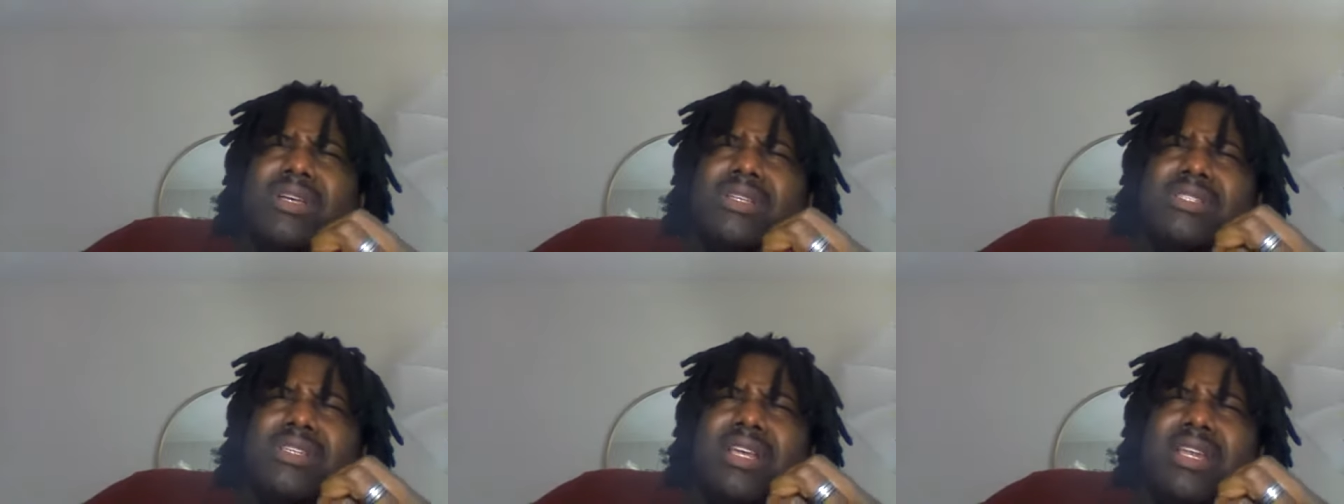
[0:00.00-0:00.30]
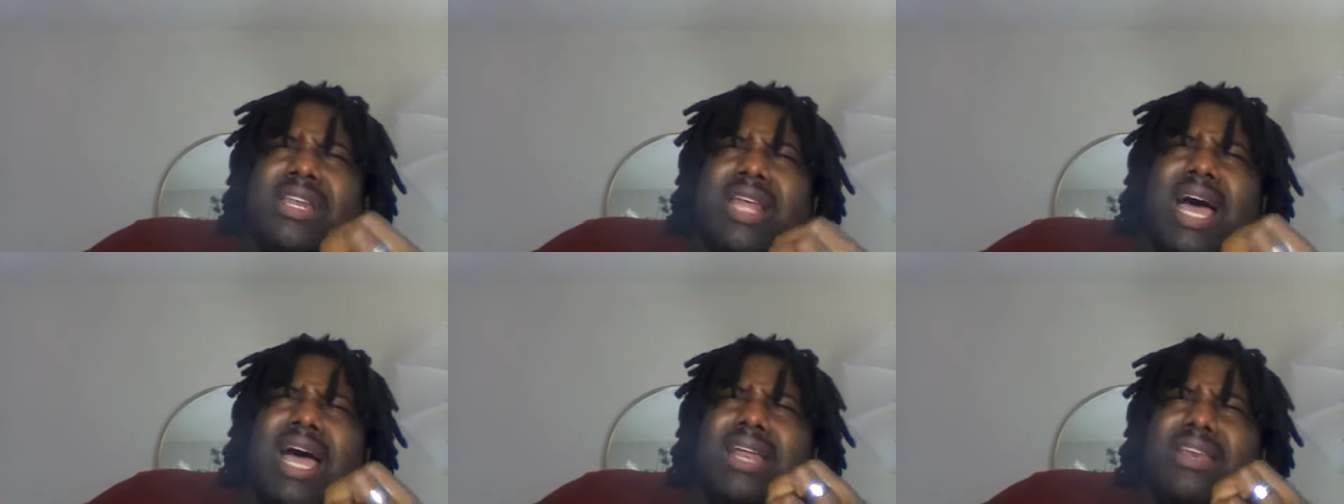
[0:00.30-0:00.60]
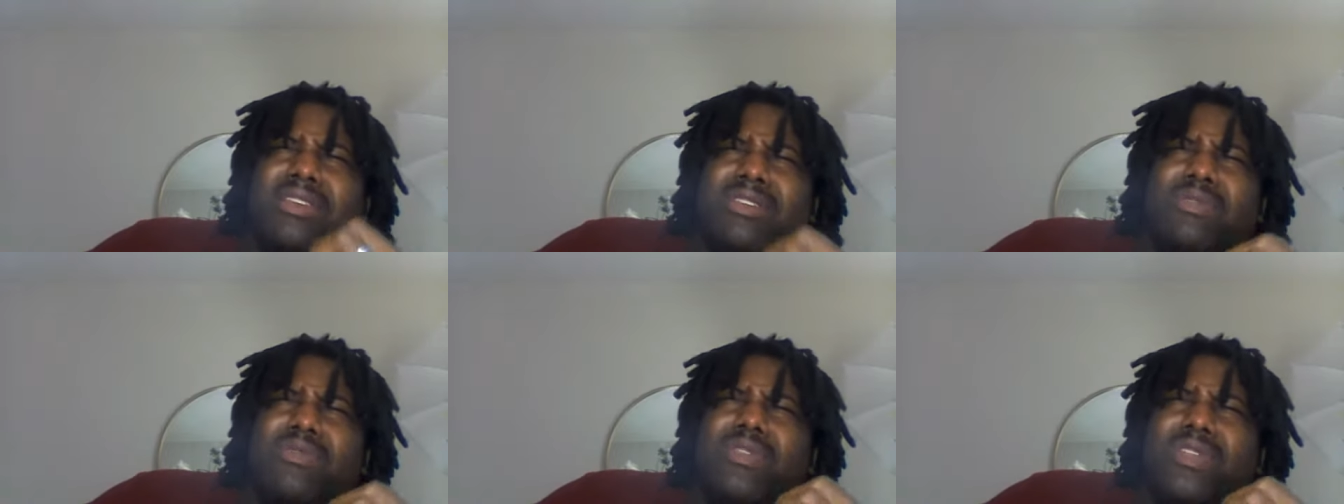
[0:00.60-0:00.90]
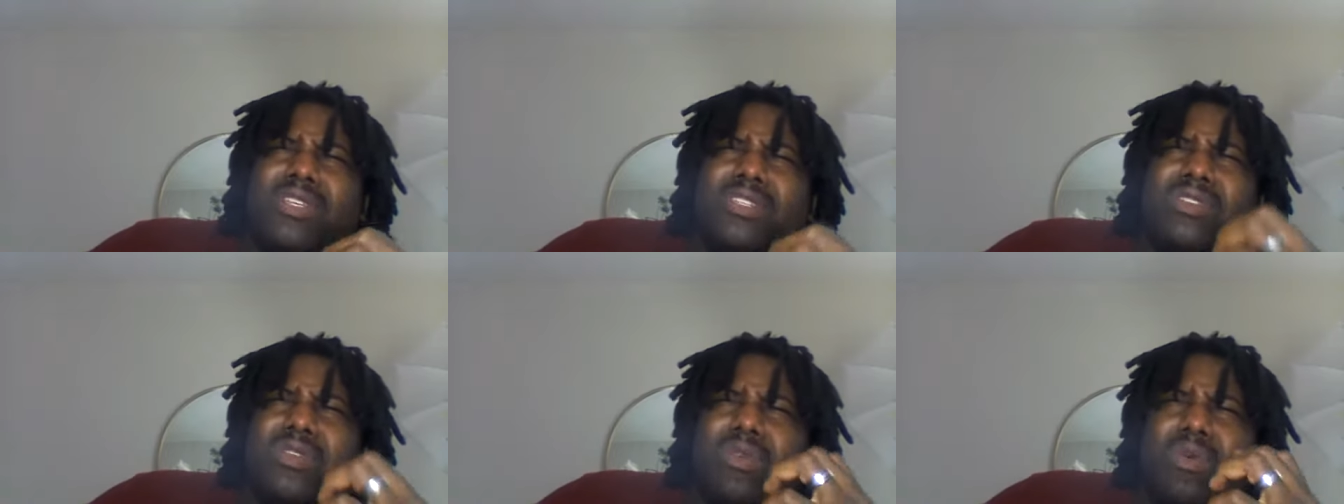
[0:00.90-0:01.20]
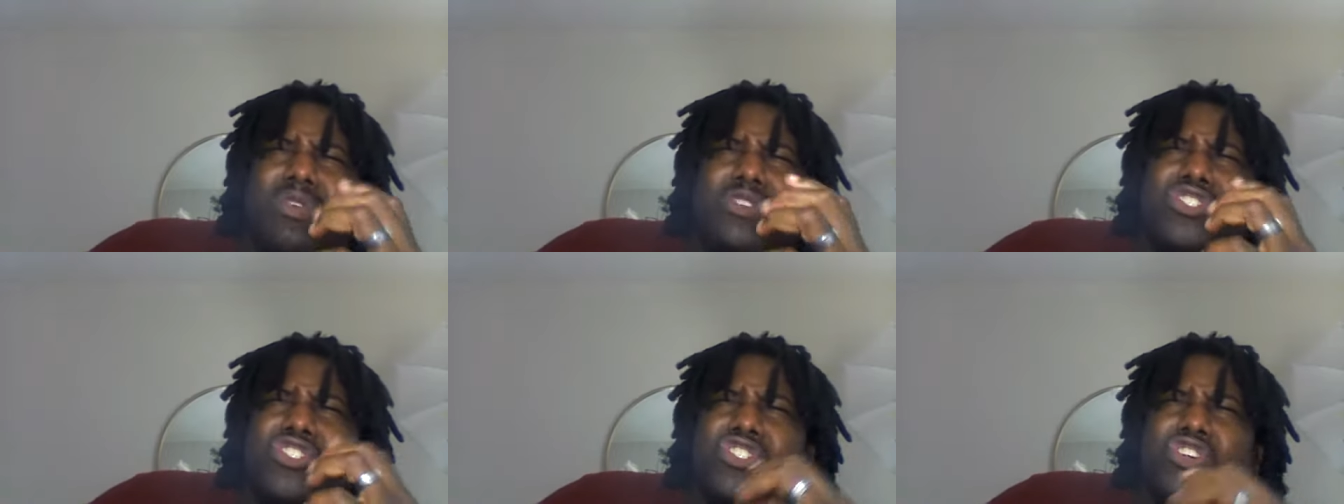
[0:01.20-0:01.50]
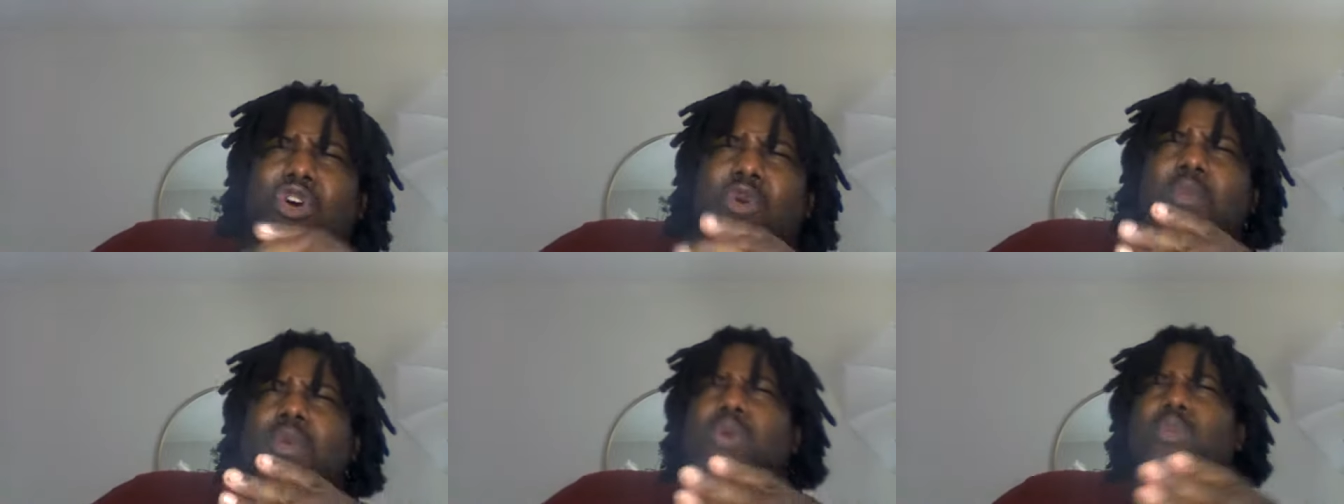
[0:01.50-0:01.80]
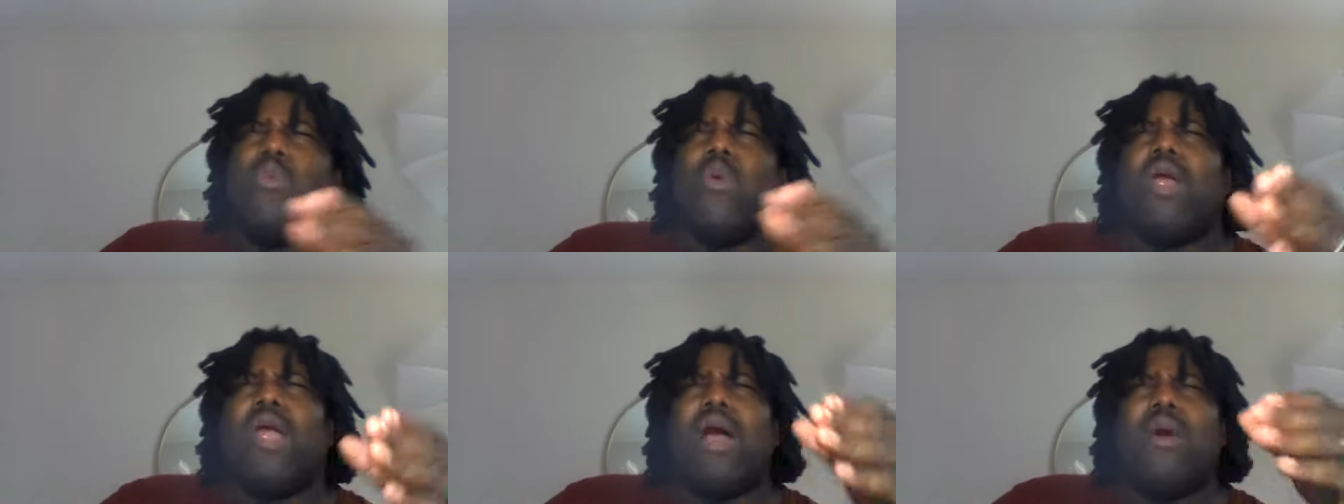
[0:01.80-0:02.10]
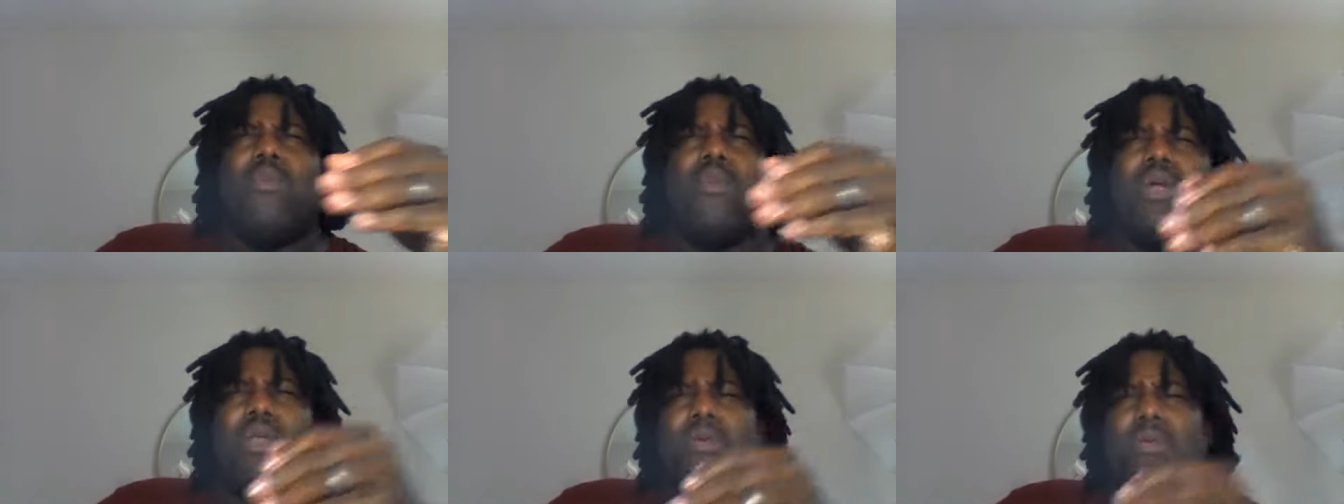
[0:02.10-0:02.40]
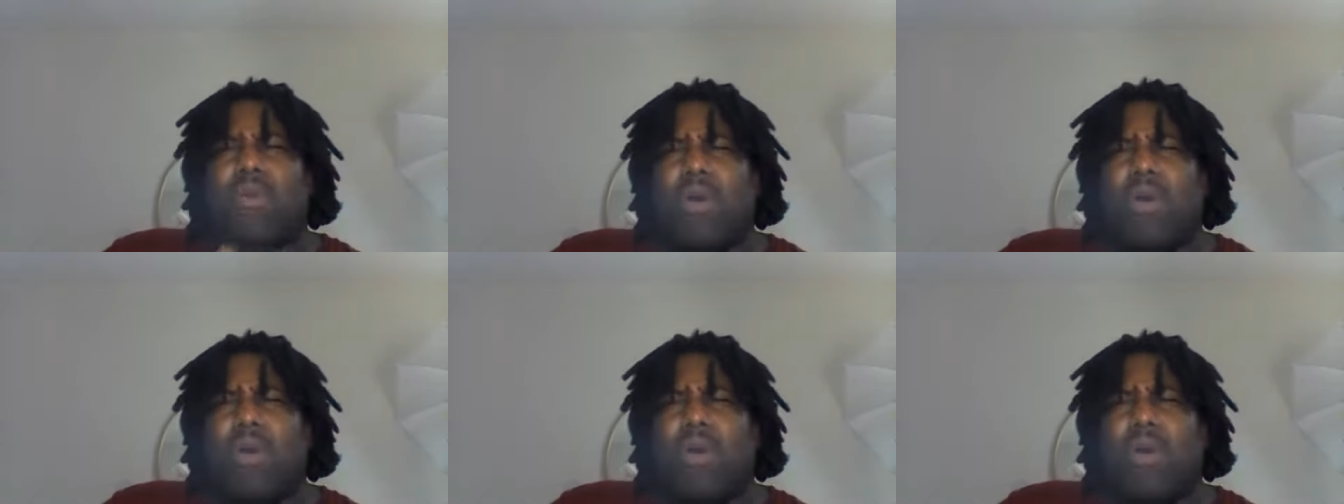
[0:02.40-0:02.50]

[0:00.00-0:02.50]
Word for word: to not do this. Lord, show me where I went